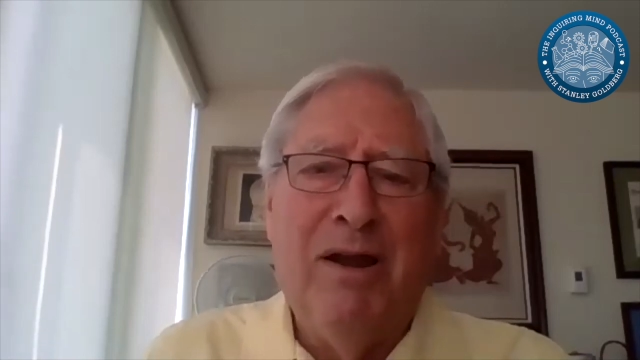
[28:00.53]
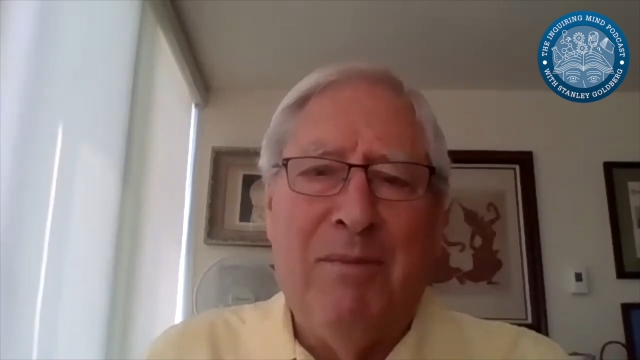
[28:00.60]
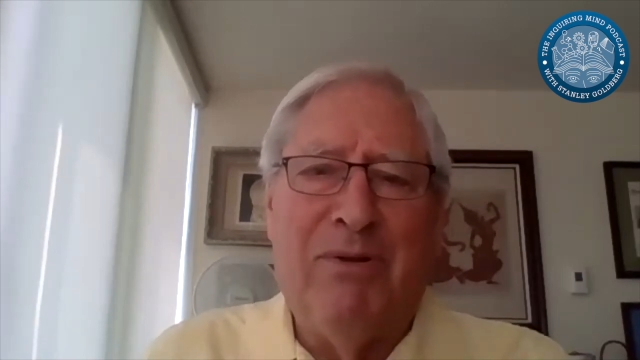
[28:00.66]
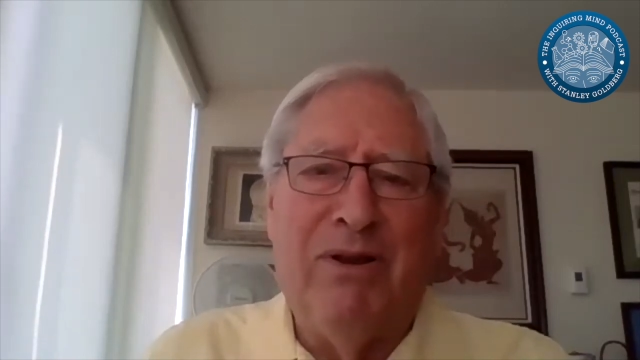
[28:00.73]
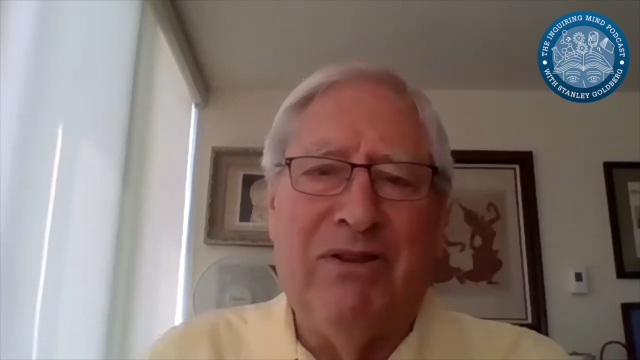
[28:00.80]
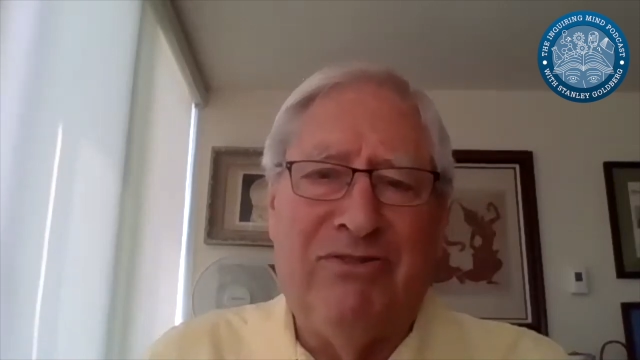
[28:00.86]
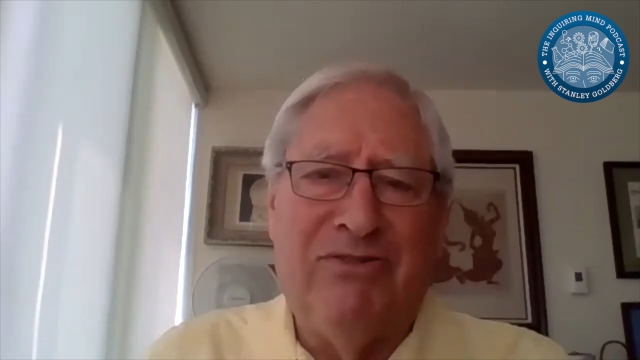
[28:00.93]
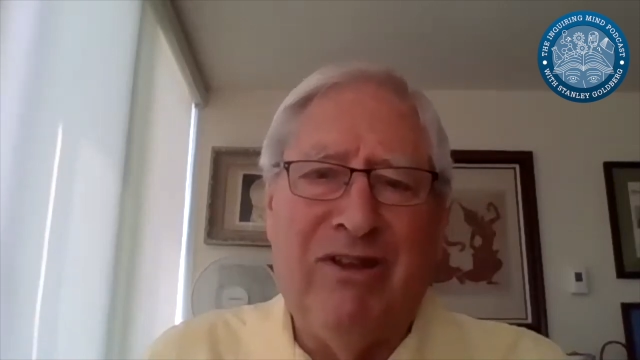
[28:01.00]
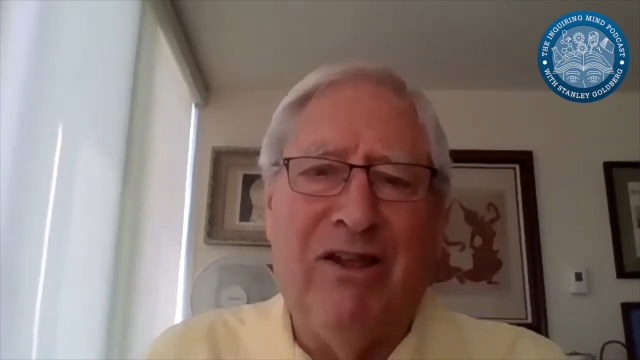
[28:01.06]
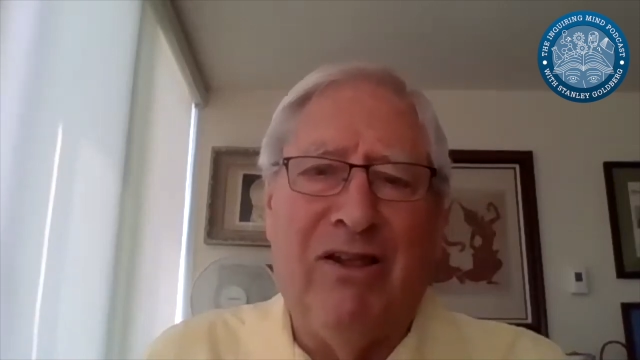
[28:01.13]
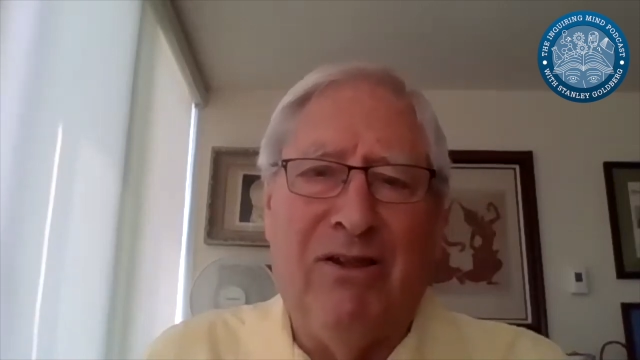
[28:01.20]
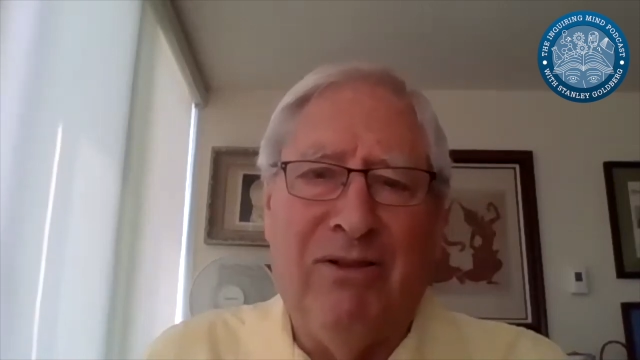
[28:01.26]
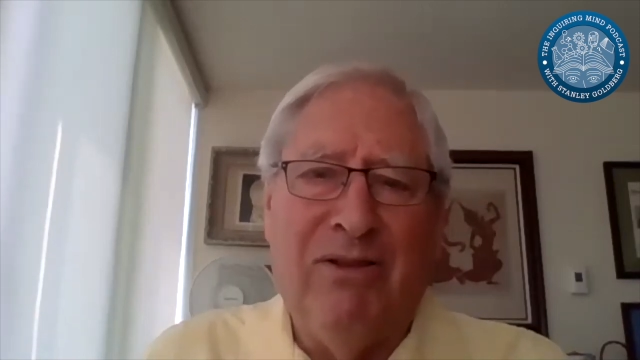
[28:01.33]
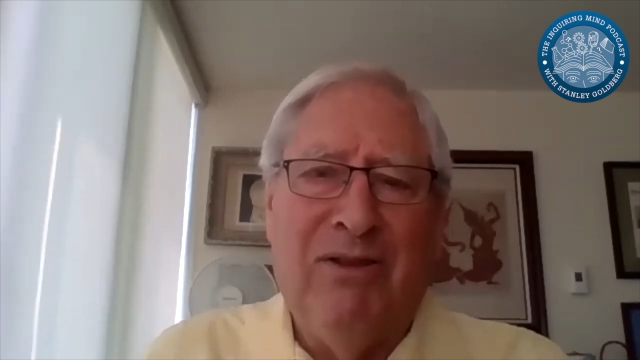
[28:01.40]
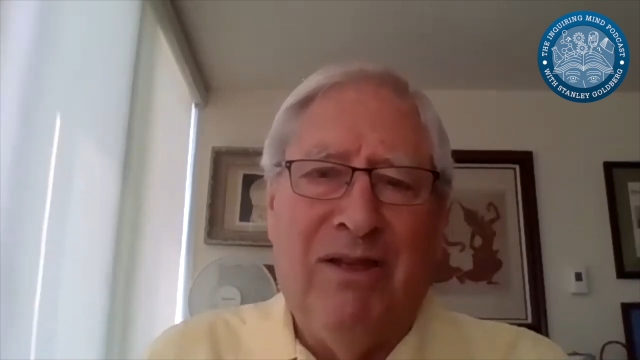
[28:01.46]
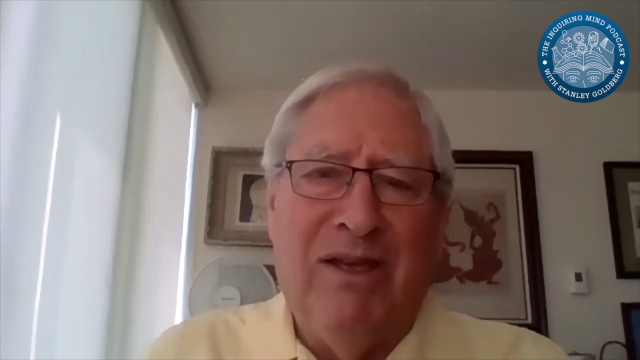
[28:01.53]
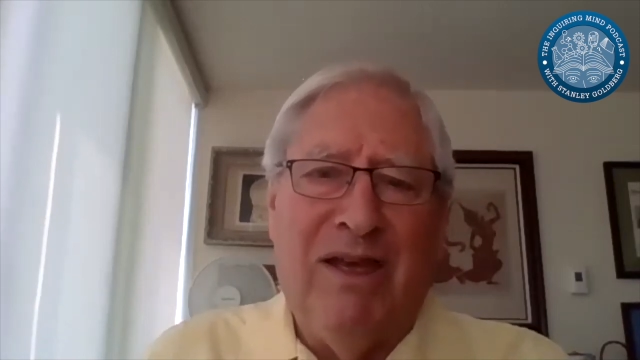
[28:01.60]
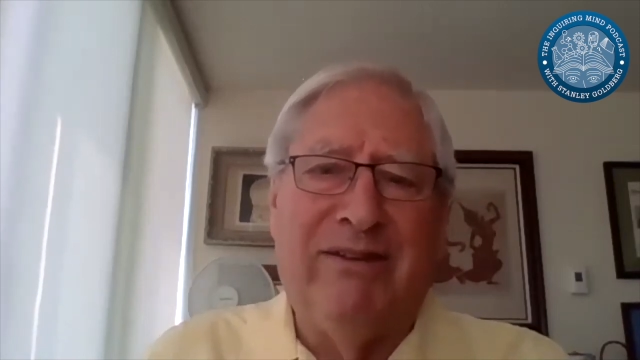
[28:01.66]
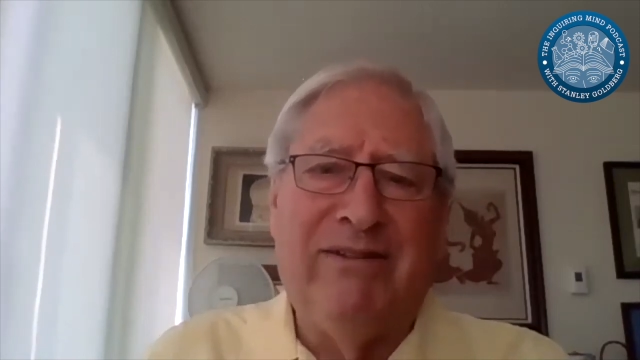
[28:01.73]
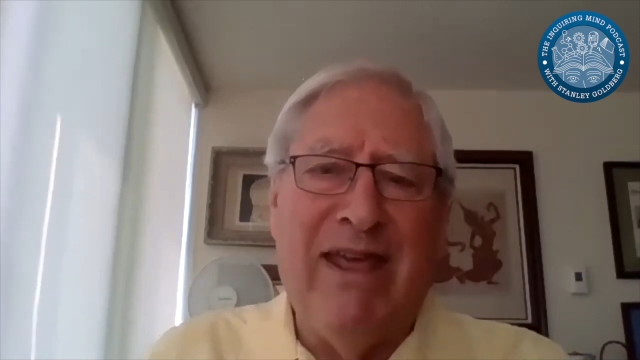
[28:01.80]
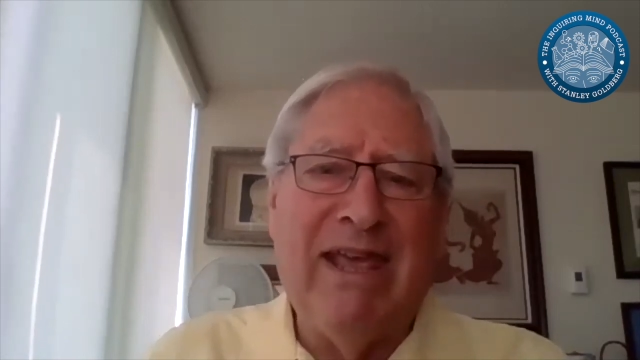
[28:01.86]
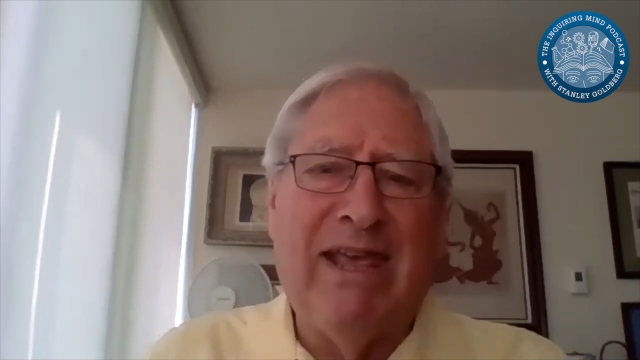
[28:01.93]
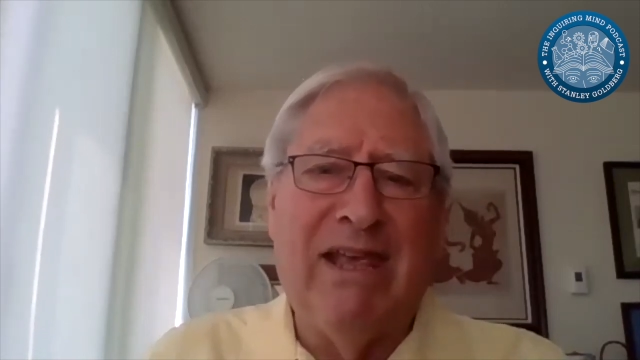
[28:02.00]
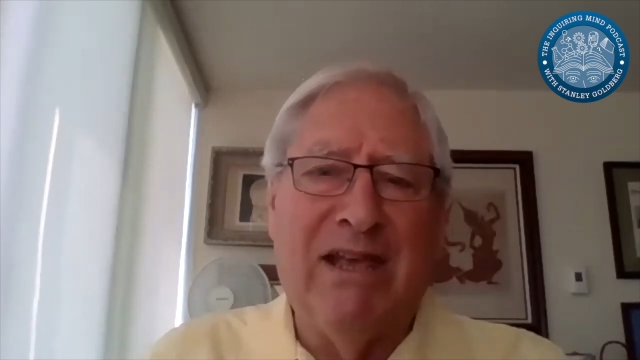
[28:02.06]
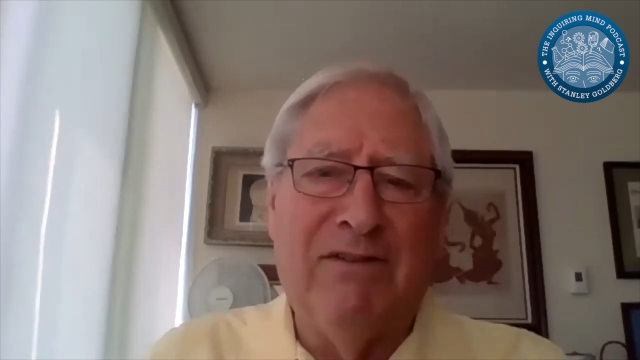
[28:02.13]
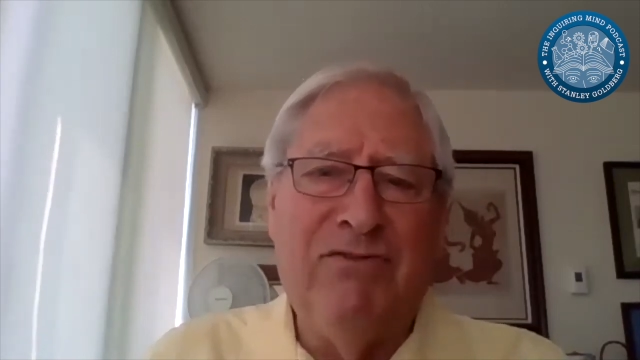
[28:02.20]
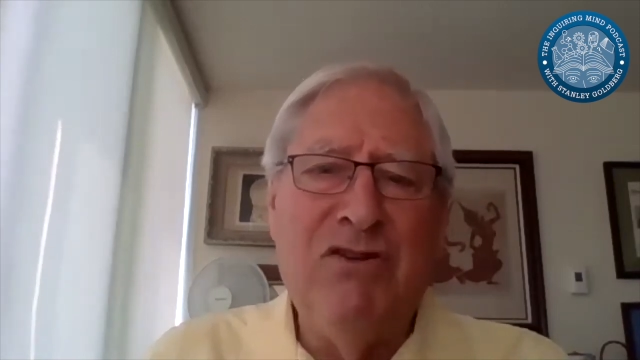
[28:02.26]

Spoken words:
but is still a taking of